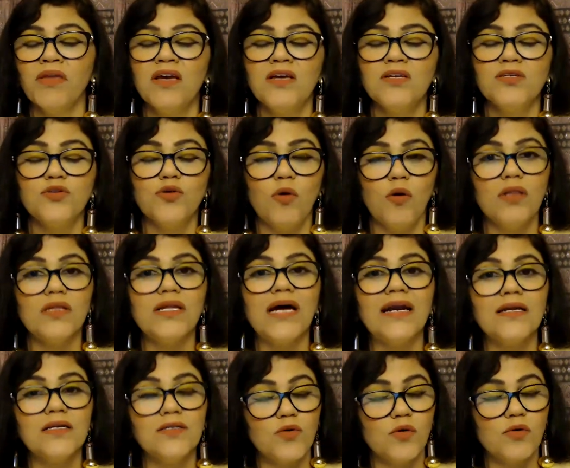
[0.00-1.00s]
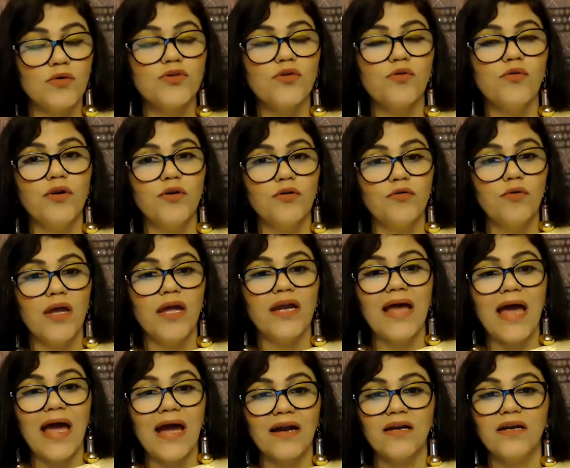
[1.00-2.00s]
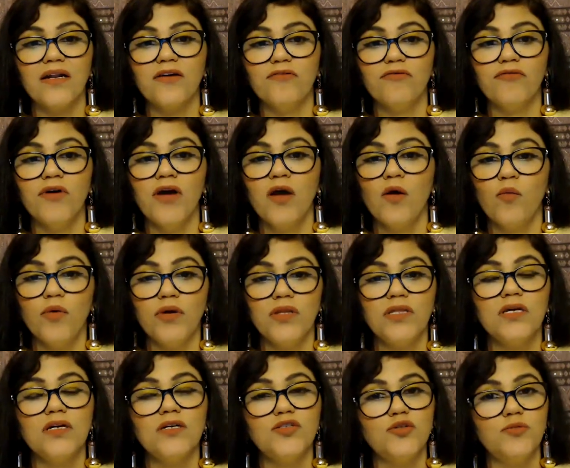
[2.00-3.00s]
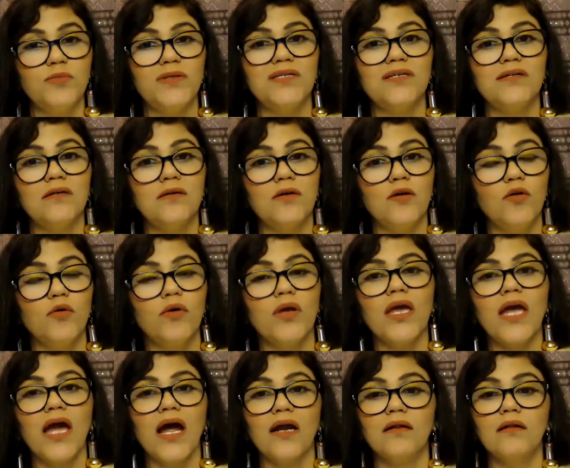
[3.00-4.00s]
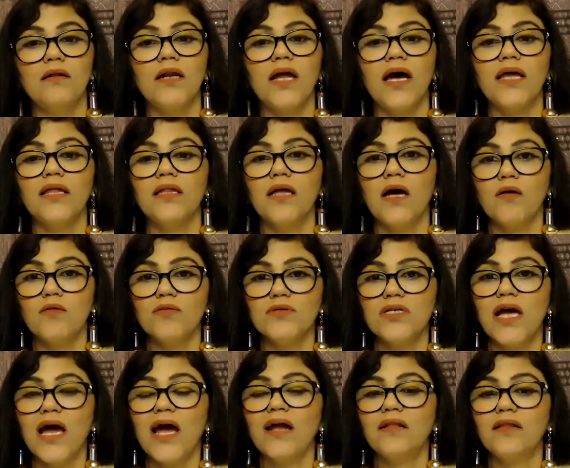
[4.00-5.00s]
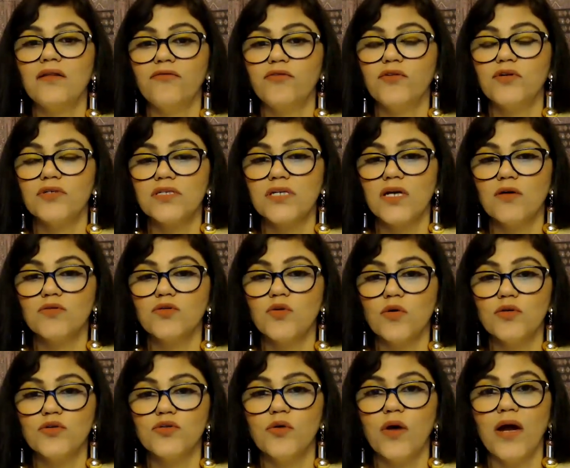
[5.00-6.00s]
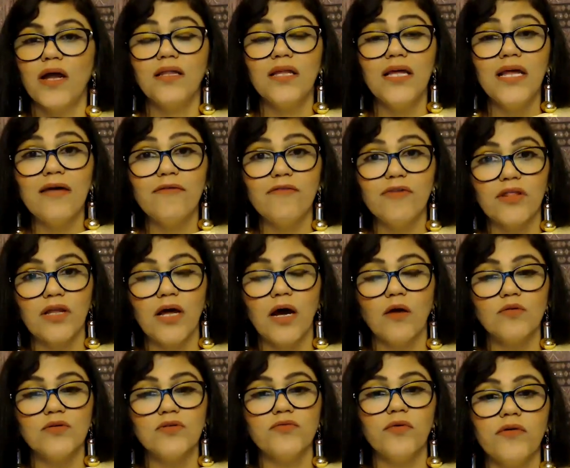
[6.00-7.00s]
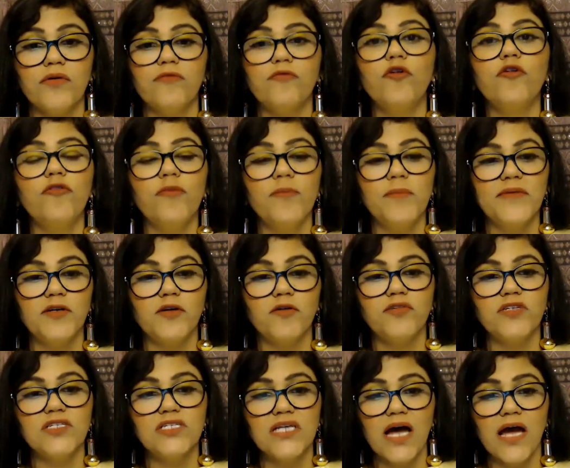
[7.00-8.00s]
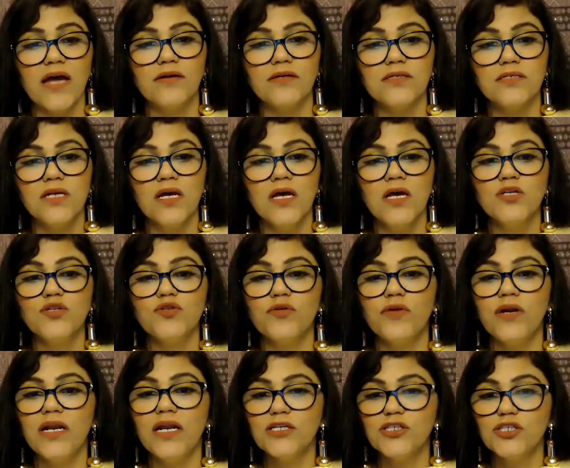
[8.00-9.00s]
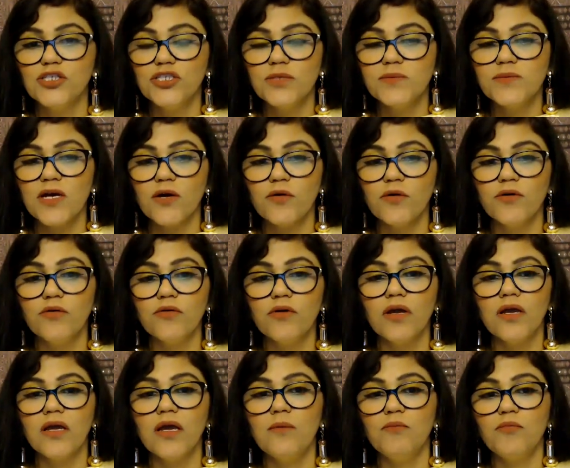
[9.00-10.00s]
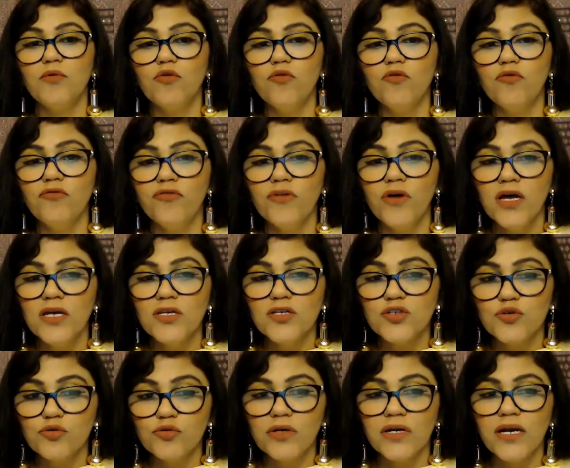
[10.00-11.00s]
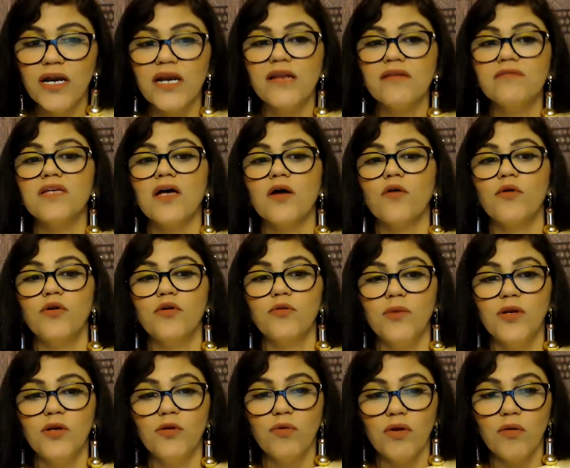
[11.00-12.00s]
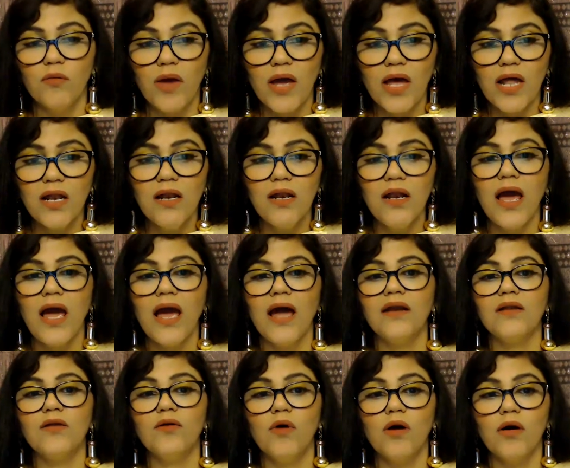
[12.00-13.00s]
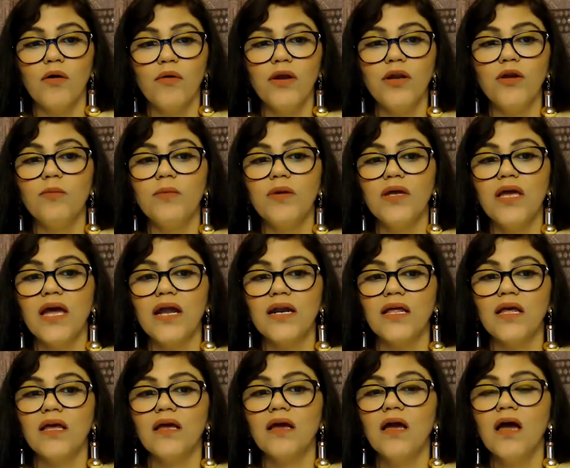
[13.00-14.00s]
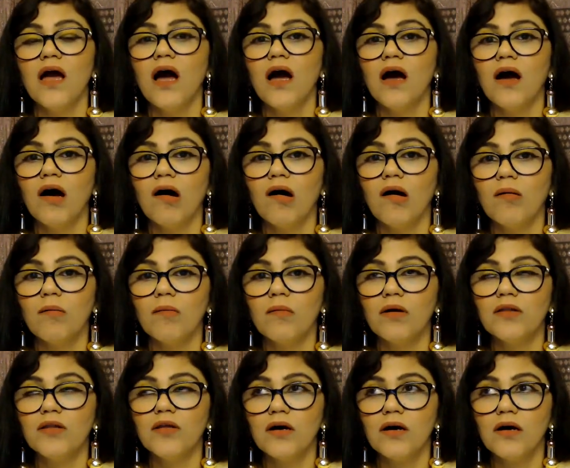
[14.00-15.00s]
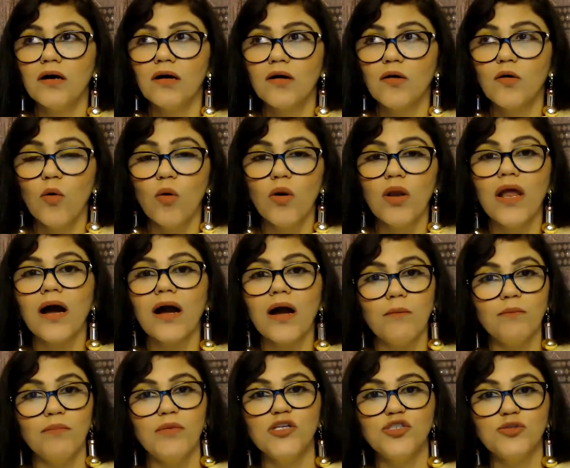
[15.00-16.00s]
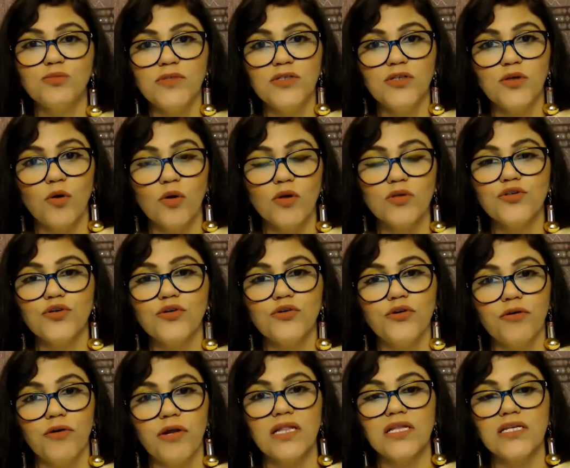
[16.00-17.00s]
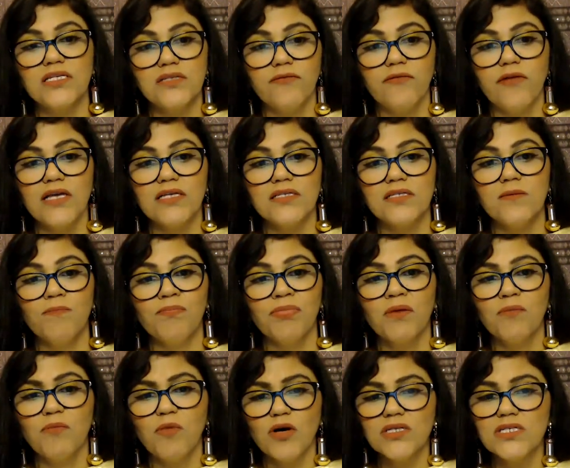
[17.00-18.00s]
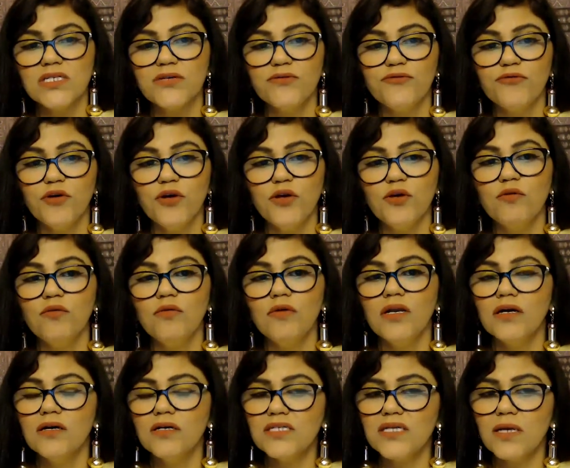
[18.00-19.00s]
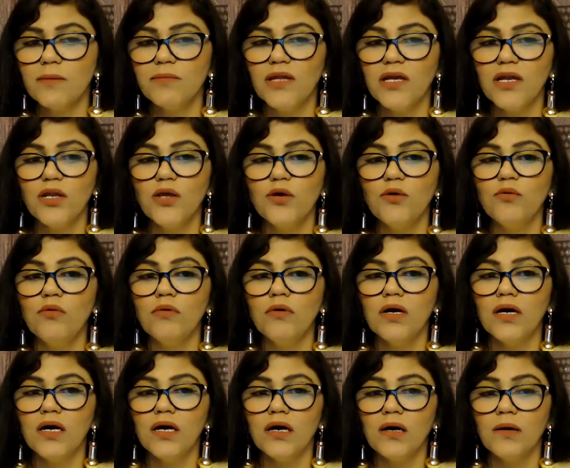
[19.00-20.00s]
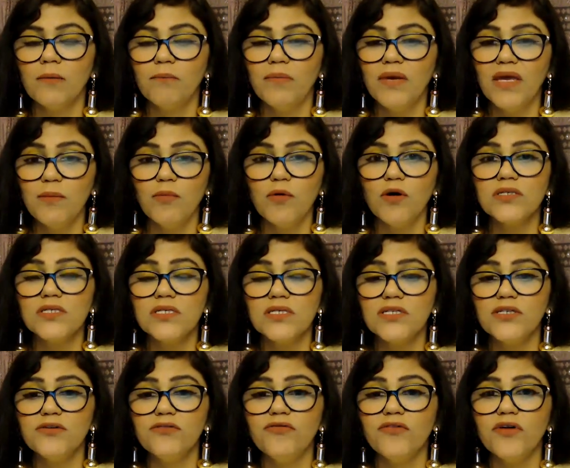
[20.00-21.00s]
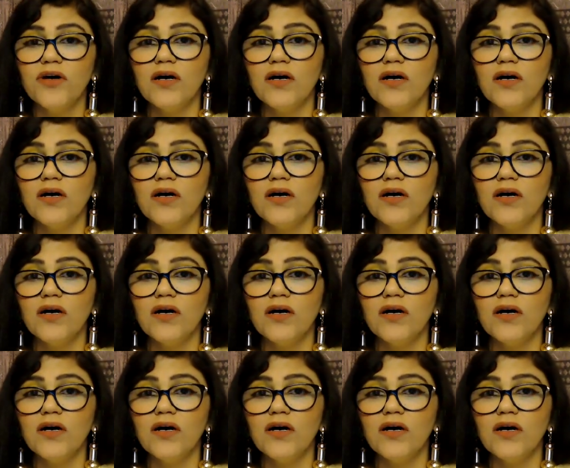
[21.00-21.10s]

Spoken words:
so all that is also going to get active with Jupiter looking at the 9th house and the 1st house also, and the 11th house, fulfillment of desires. So relationships are going to improve, student natives are going to be doing well, and you are going to be getting the goal accomplishment also during this phase. Positive for you, learn something new, be positive